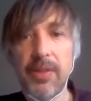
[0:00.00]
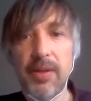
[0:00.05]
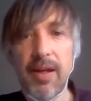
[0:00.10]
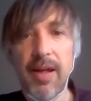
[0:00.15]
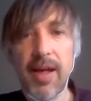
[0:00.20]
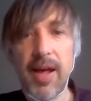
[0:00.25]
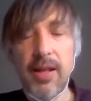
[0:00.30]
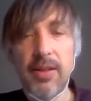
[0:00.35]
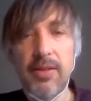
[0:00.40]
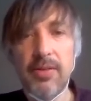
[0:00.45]

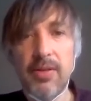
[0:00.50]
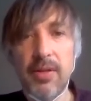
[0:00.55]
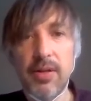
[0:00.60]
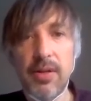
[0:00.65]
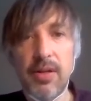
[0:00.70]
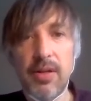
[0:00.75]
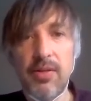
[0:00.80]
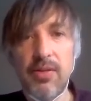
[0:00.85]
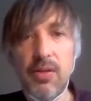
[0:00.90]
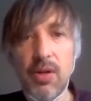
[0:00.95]
and
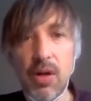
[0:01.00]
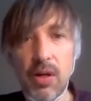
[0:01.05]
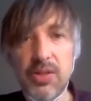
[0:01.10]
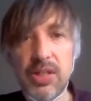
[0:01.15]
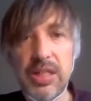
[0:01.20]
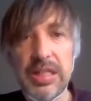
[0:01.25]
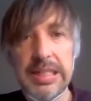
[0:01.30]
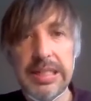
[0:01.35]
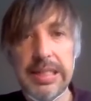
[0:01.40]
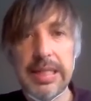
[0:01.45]
not
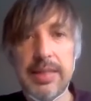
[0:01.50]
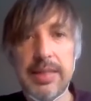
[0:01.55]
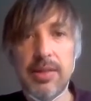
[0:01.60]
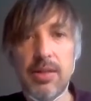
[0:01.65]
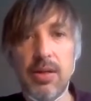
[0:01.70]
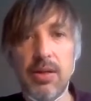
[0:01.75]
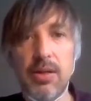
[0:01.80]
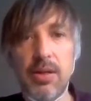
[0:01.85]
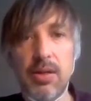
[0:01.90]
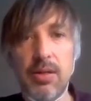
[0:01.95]

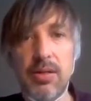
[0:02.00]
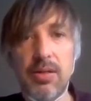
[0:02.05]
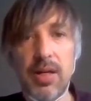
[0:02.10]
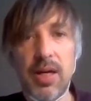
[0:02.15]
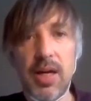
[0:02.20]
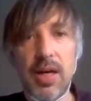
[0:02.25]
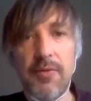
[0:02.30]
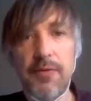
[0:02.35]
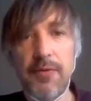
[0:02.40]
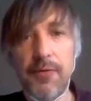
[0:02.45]
insist on
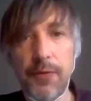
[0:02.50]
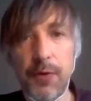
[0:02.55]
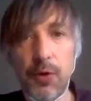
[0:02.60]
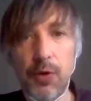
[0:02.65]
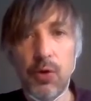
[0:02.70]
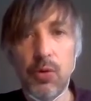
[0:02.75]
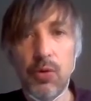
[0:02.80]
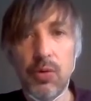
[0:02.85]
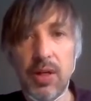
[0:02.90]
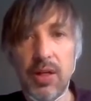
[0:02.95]
a
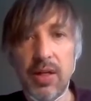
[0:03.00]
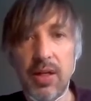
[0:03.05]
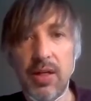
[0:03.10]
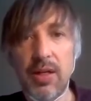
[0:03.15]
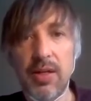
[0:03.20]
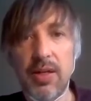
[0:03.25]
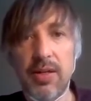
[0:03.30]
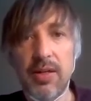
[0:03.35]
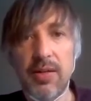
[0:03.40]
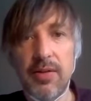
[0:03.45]
full
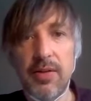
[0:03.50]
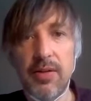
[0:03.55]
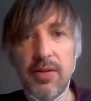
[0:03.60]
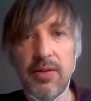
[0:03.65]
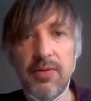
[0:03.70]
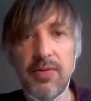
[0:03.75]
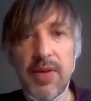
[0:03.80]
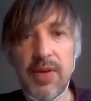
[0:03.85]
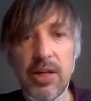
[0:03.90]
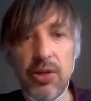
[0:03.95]

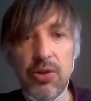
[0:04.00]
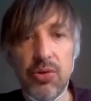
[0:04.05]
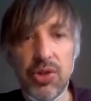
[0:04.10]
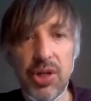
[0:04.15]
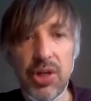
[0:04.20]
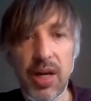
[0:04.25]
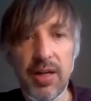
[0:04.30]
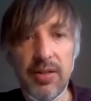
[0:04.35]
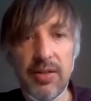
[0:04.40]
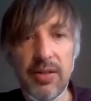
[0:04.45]
value
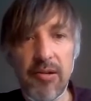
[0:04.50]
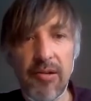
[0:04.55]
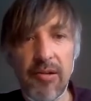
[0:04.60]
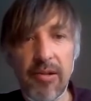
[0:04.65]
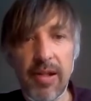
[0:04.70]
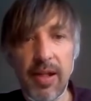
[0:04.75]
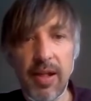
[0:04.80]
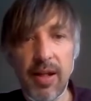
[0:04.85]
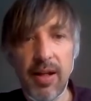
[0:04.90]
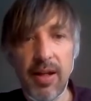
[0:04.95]
chain.
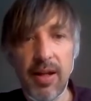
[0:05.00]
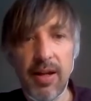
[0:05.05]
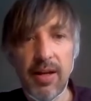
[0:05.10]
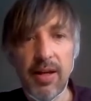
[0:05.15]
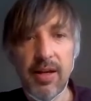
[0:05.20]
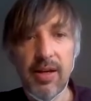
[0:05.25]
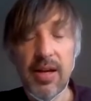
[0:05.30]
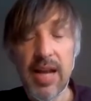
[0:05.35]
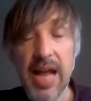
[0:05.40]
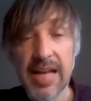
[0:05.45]

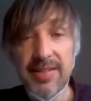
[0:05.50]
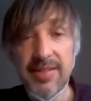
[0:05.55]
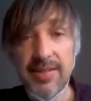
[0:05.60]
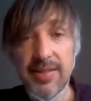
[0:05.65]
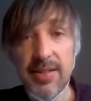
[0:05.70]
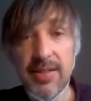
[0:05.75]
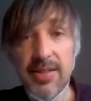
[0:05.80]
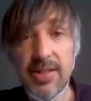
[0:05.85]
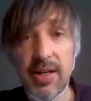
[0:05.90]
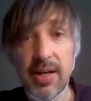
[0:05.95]

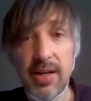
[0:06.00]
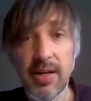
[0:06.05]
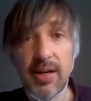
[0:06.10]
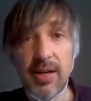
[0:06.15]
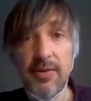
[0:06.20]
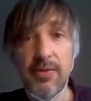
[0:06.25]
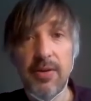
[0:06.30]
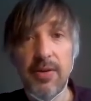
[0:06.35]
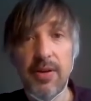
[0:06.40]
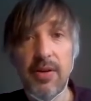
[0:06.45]
Clusters
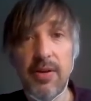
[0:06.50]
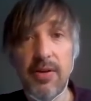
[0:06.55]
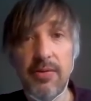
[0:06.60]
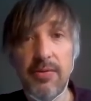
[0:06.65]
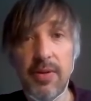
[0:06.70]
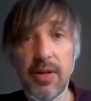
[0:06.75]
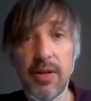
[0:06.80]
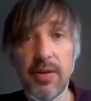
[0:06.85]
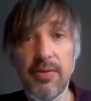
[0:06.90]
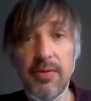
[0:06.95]
are
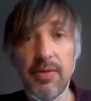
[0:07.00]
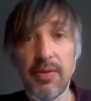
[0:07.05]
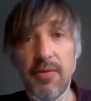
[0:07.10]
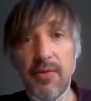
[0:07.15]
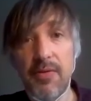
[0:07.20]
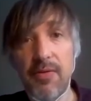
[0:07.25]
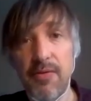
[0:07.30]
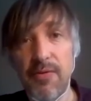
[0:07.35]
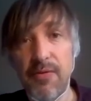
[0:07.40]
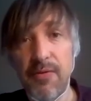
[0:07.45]

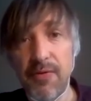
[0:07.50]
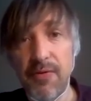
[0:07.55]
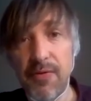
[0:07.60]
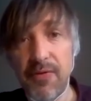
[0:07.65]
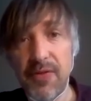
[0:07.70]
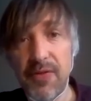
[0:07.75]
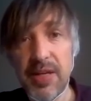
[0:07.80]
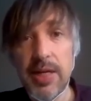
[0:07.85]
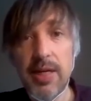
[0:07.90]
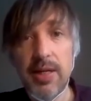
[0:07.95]

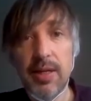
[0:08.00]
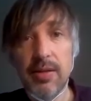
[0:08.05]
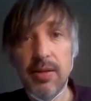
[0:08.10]
the